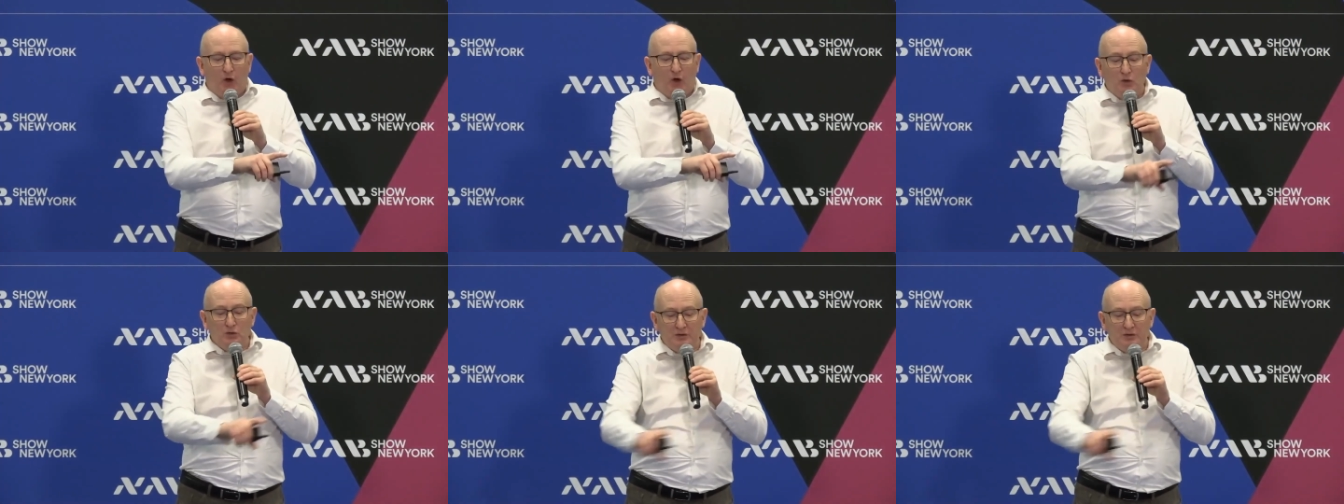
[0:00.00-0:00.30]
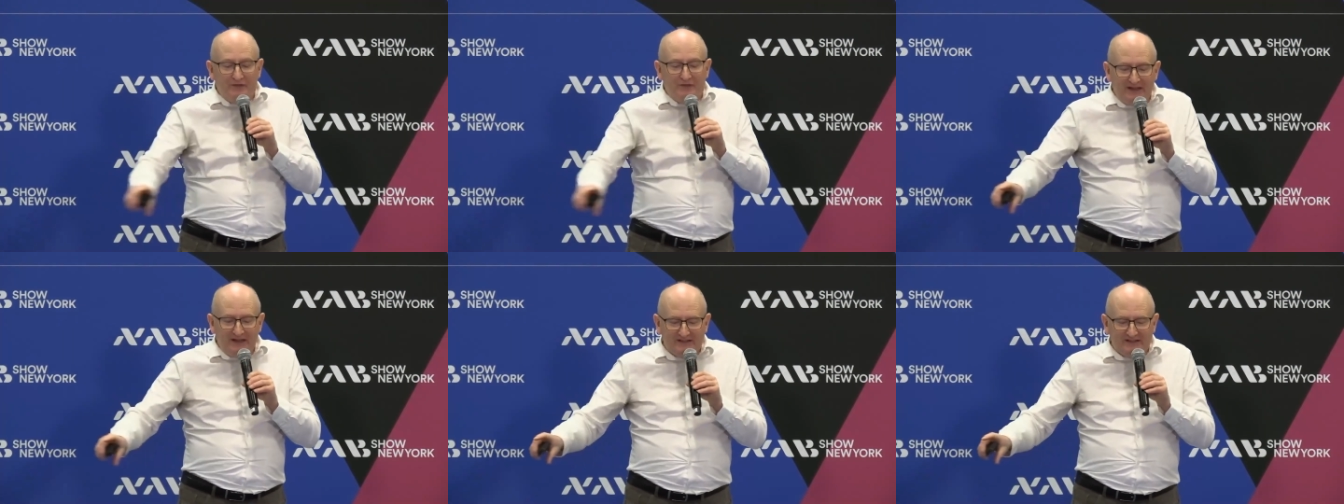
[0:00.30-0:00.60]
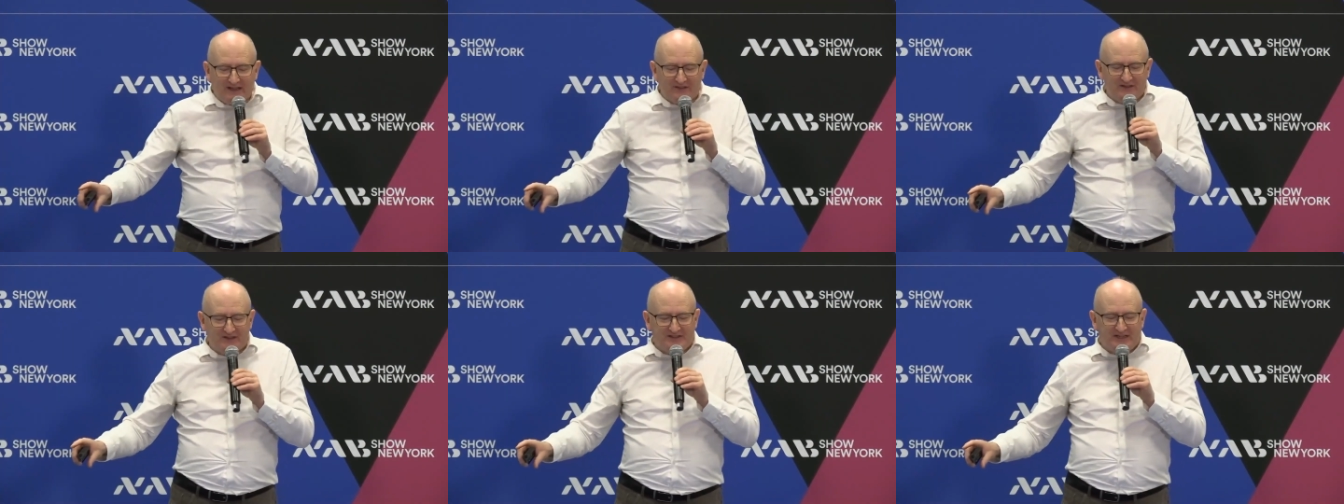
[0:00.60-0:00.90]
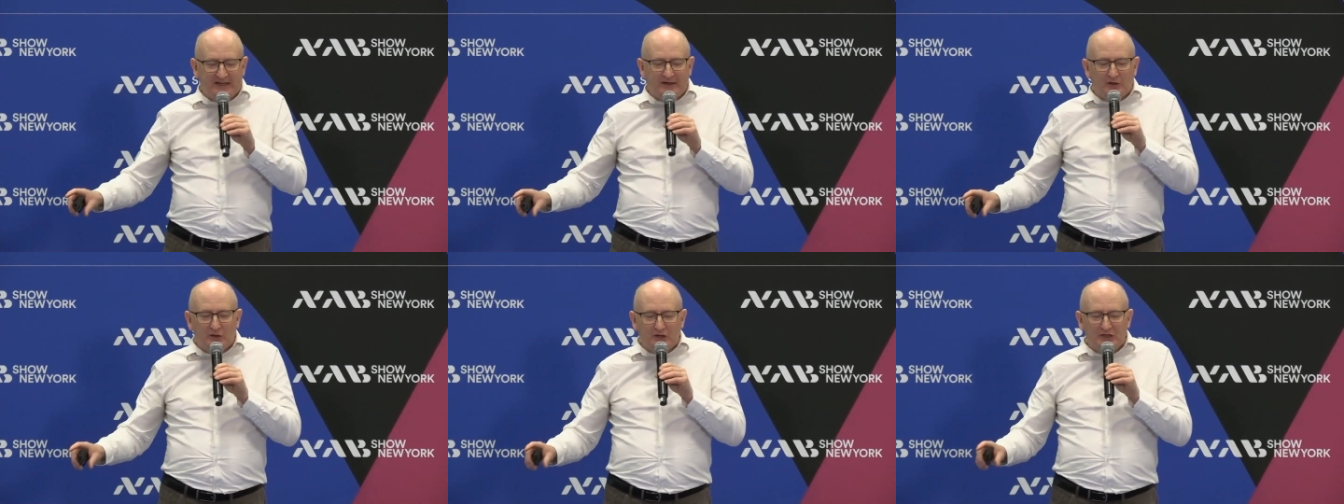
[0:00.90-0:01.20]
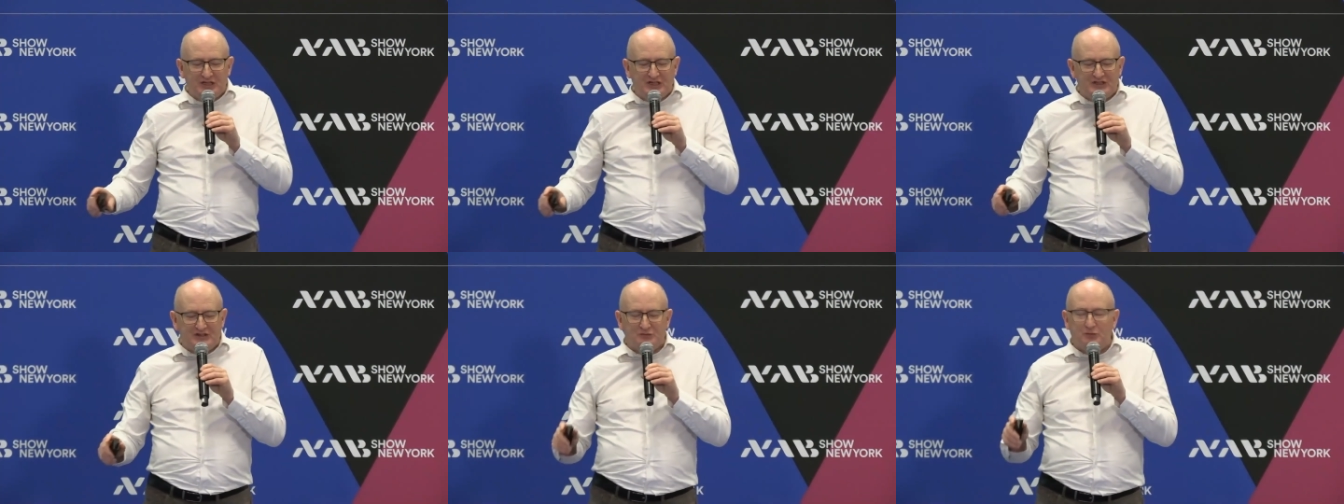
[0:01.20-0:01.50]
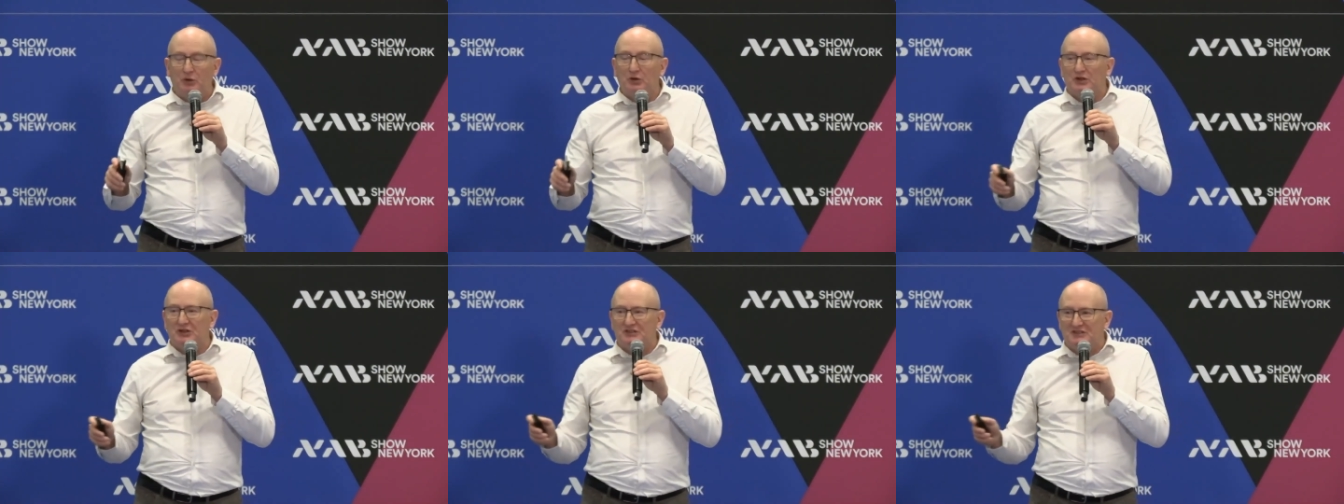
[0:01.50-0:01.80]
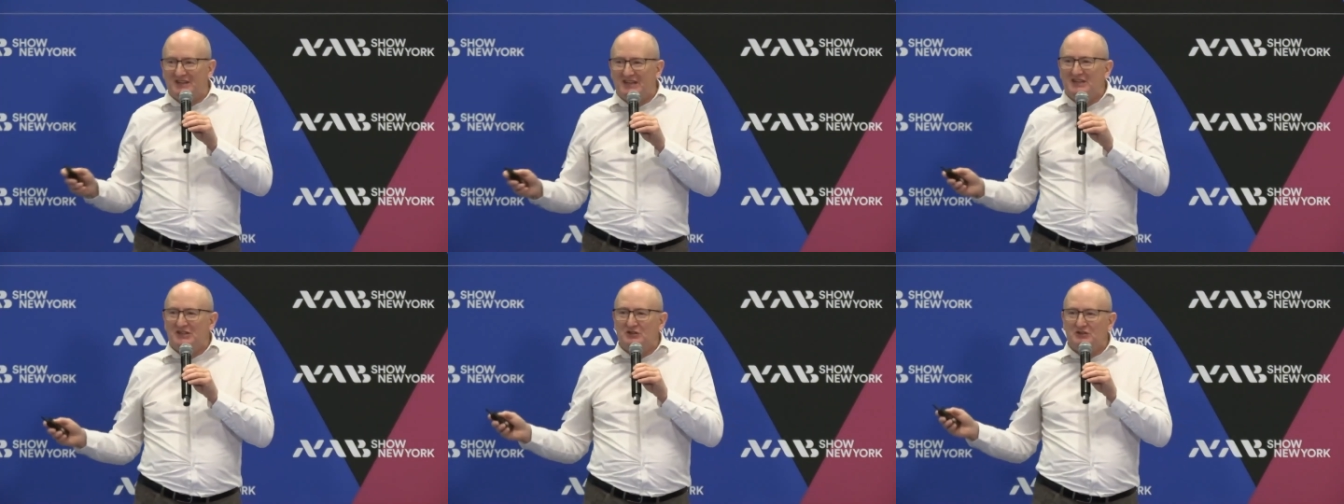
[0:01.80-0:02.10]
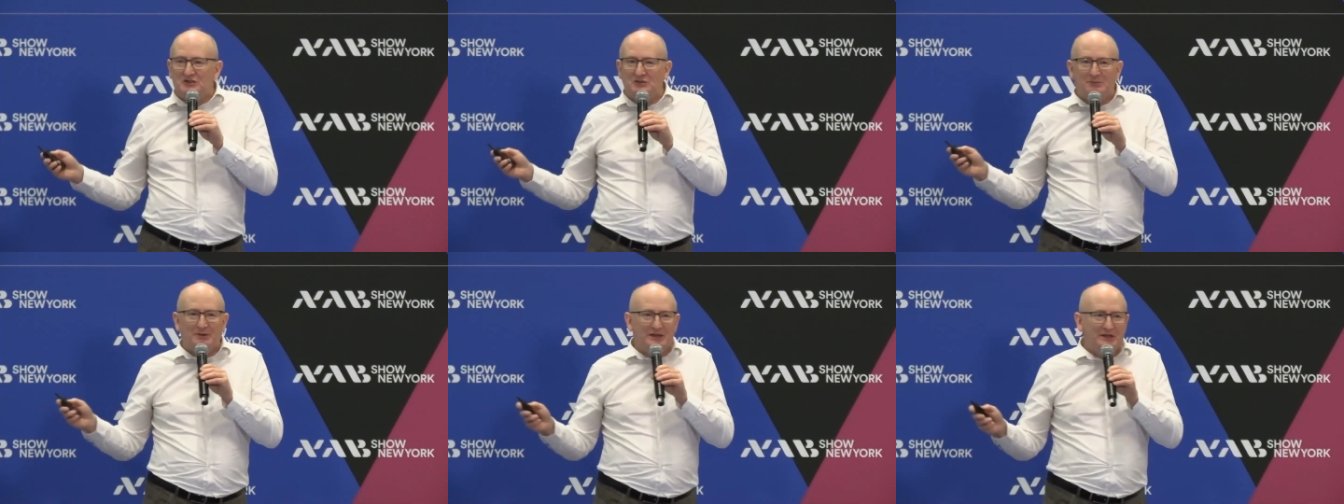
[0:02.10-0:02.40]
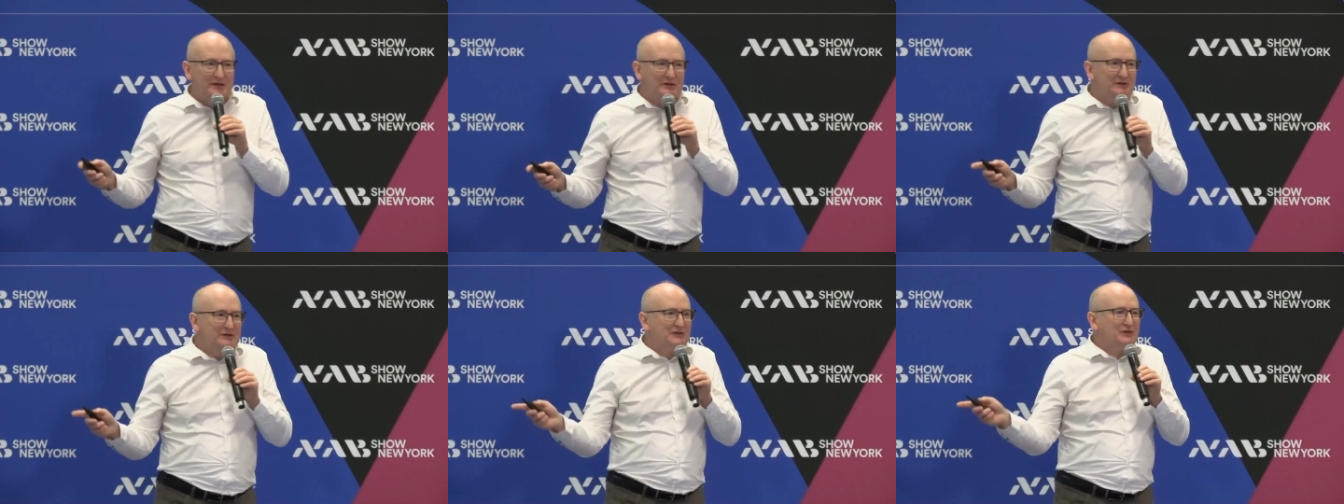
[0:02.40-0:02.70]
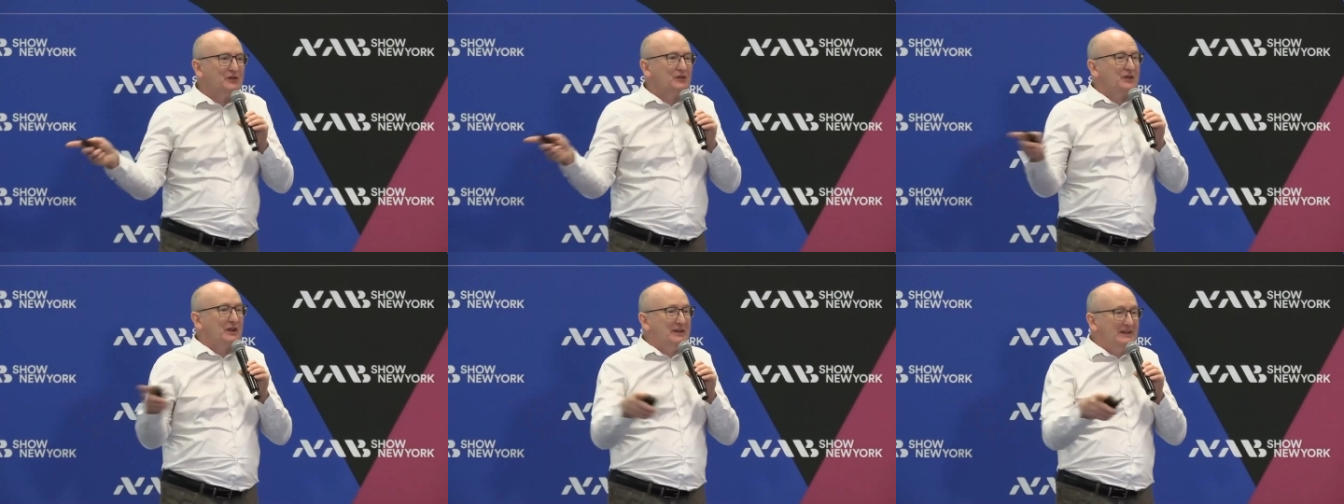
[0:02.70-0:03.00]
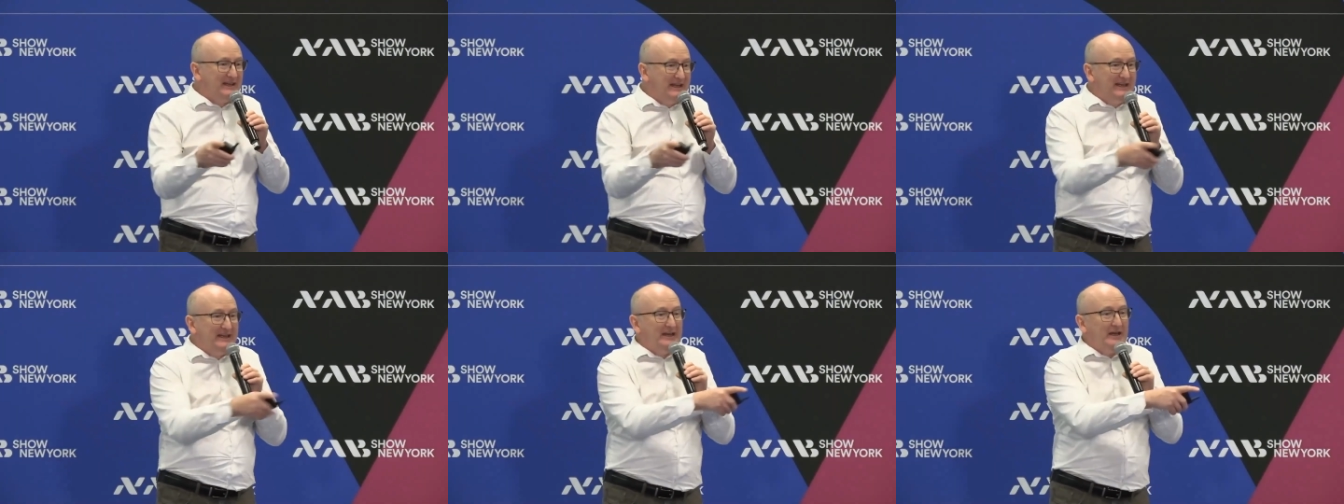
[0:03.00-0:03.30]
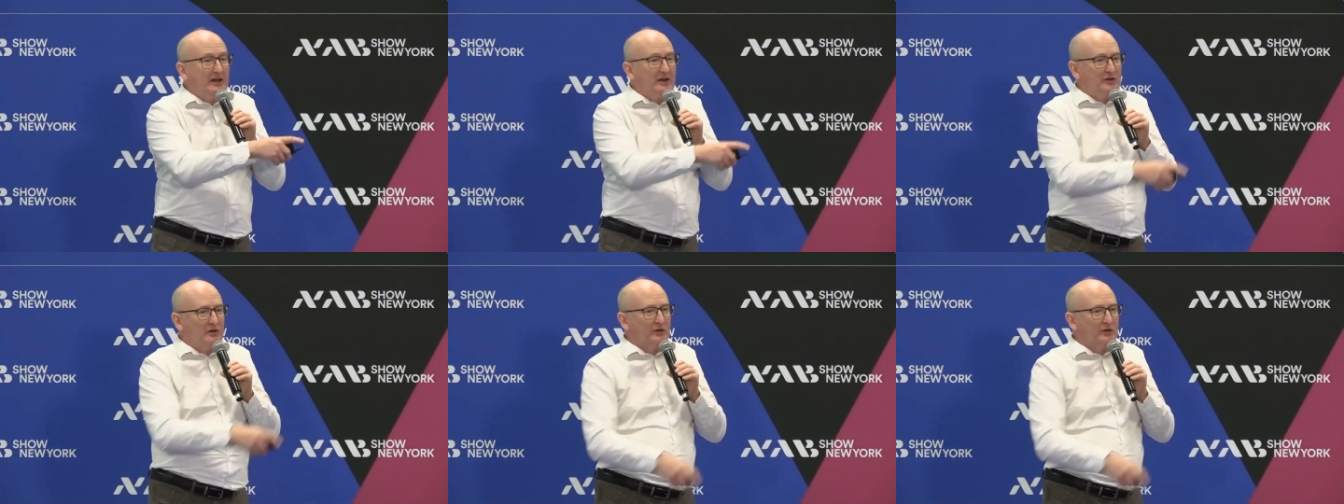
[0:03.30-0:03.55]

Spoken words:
All of these other technologies will continue to be used for the linear